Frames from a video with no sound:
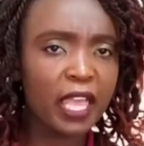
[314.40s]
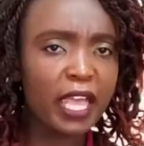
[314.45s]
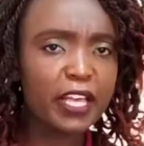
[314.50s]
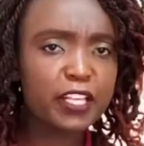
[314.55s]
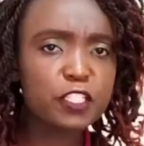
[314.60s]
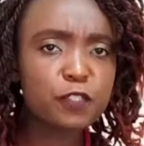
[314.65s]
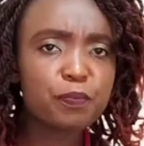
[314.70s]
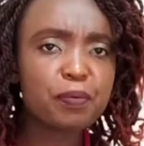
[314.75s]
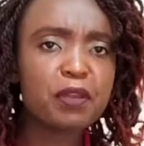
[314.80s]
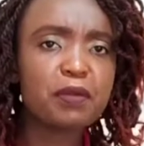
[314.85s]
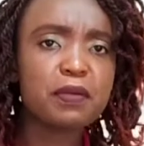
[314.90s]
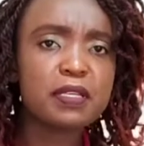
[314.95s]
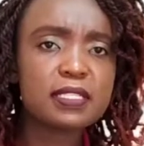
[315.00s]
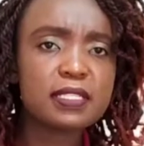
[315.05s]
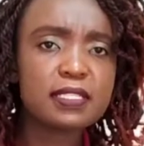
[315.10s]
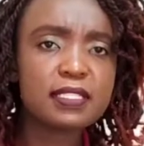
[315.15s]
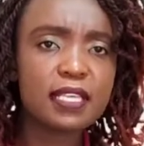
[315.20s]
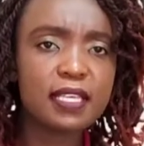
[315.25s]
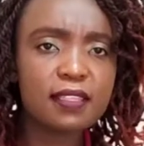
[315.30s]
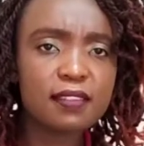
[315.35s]

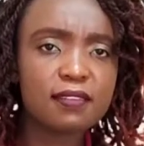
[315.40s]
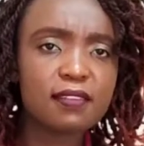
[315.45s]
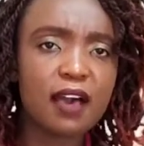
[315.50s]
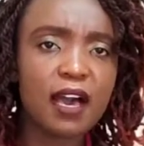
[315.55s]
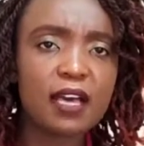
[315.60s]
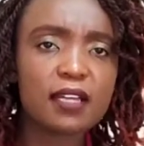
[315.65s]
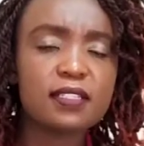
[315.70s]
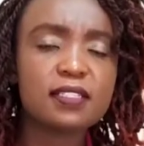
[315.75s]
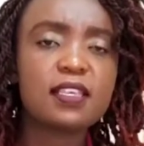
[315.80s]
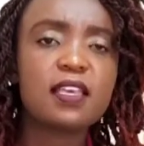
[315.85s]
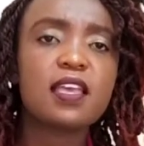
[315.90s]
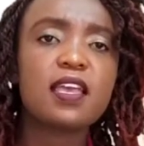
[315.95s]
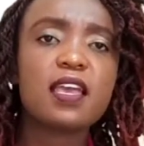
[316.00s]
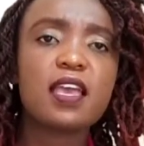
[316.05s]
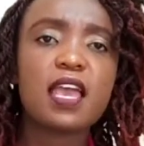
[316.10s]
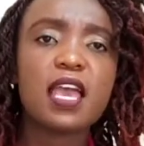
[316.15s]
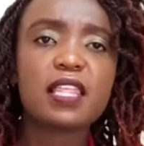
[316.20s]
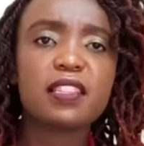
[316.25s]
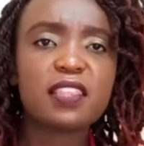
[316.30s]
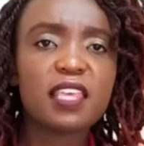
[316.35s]
experiencing that.
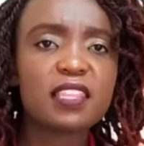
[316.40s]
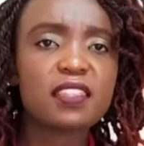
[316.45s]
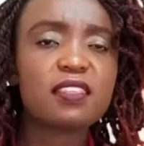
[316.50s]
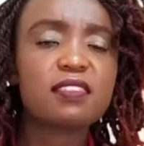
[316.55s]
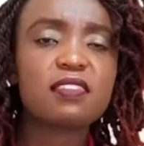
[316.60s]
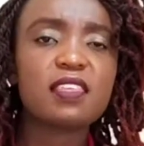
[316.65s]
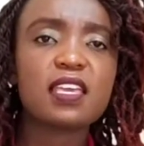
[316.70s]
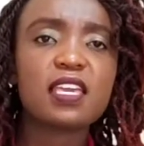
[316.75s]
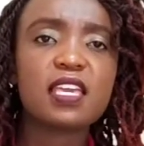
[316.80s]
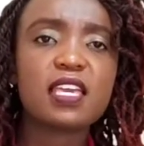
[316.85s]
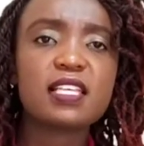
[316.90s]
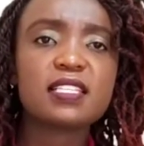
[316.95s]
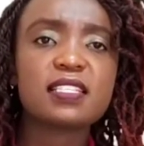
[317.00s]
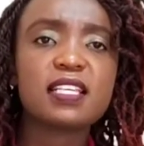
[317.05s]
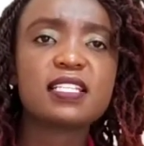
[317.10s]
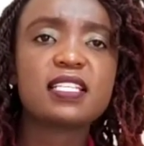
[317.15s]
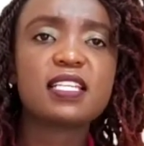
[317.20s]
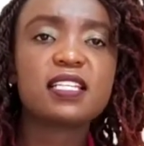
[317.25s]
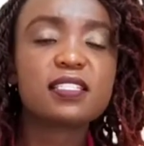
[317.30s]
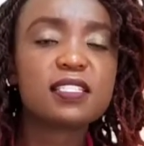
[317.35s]
And the other thing is
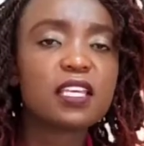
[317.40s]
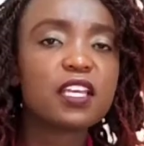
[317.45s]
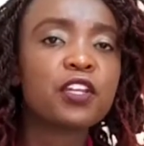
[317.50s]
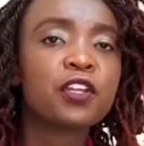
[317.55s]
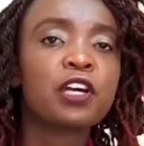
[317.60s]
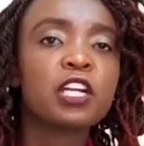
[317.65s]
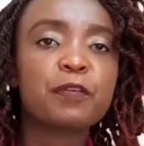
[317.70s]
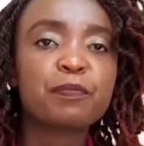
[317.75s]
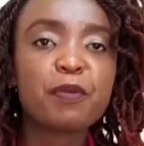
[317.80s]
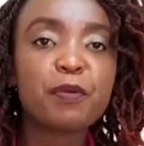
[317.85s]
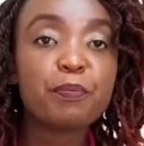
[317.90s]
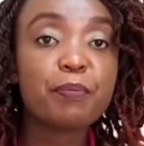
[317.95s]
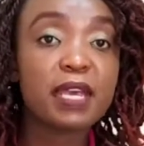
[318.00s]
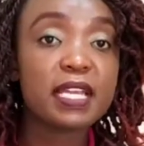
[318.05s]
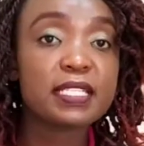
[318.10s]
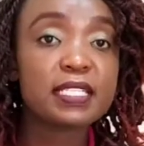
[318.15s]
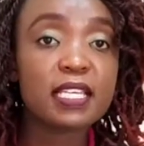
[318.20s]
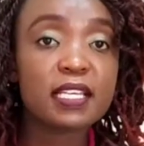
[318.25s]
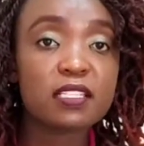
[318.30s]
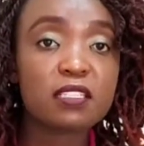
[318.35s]
that it cannot be
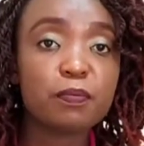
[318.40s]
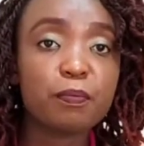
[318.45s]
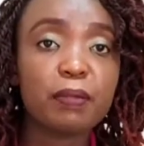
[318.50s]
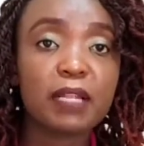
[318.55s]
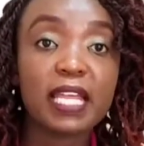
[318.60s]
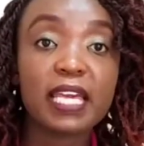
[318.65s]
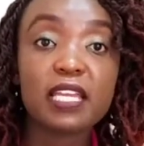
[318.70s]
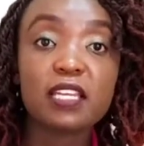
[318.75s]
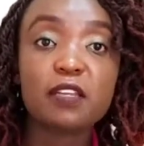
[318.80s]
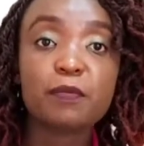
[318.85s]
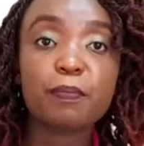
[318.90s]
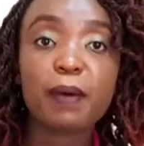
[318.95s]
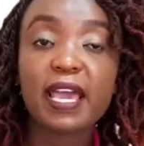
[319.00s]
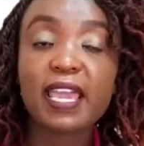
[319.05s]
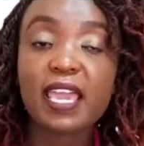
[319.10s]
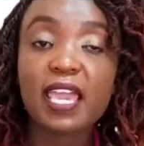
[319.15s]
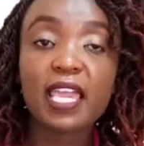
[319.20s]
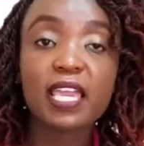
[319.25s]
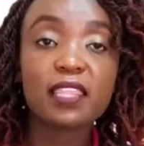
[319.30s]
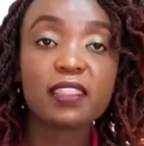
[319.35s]
better explained
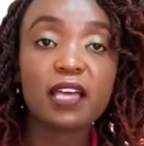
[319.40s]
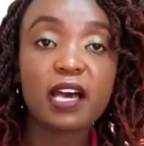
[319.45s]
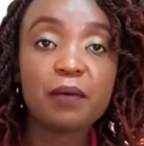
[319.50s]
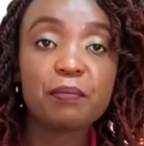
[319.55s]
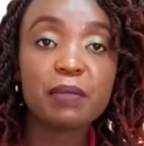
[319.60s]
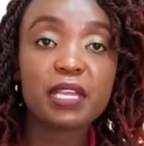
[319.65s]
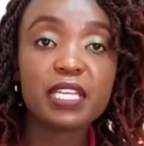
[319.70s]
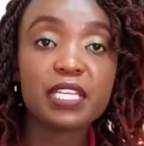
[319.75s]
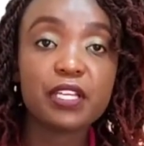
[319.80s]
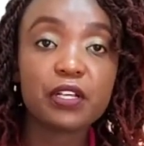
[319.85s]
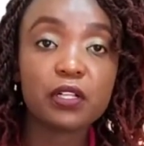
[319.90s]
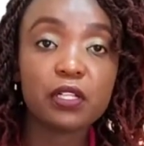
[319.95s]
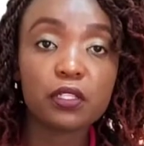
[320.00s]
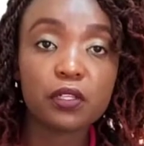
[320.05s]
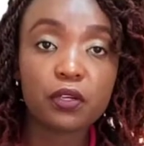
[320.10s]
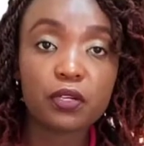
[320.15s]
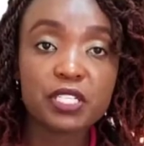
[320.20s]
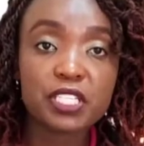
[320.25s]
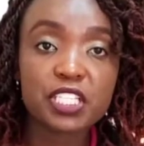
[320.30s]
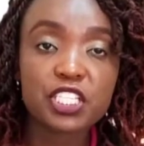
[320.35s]
by either a medical
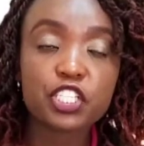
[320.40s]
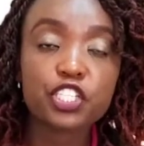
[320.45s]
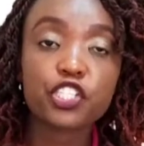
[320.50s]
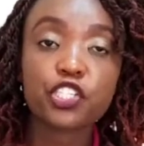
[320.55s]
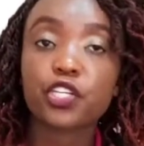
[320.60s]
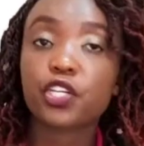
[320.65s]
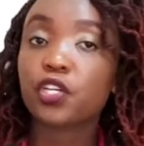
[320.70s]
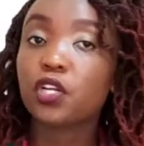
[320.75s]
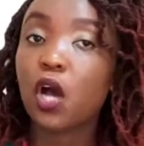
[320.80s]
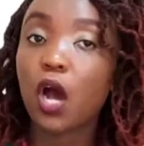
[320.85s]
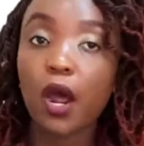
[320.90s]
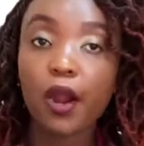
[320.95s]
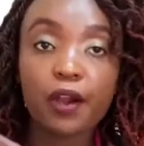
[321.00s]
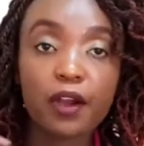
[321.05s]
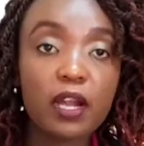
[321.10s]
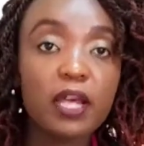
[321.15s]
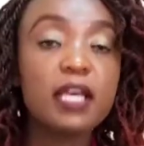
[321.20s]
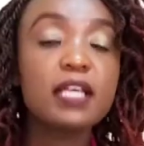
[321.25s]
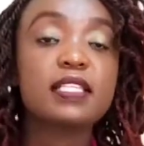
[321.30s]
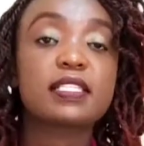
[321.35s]
condition
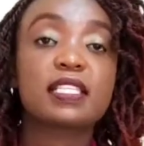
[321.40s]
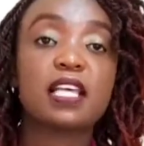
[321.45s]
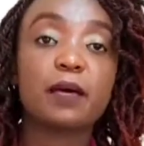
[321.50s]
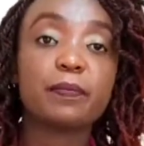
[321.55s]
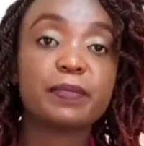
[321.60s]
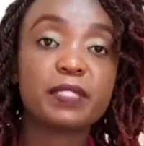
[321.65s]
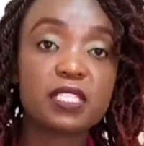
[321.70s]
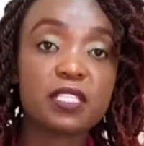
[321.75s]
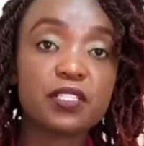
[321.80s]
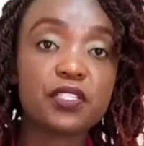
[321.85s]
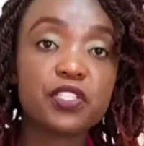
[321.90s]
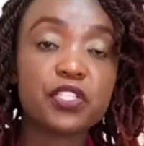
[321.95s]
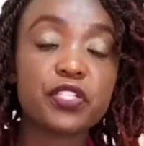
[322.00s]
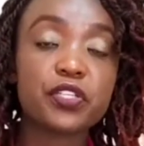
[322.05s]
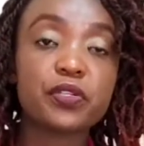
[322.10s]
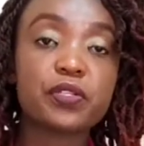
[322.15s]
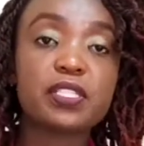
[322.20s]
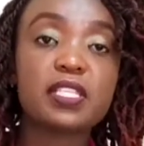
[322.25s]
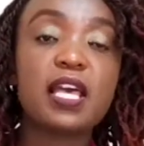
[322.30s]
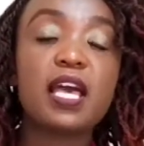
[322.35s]
or substance
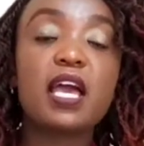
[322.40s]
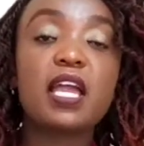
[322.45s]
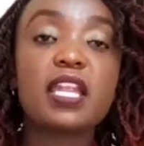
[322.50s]
use.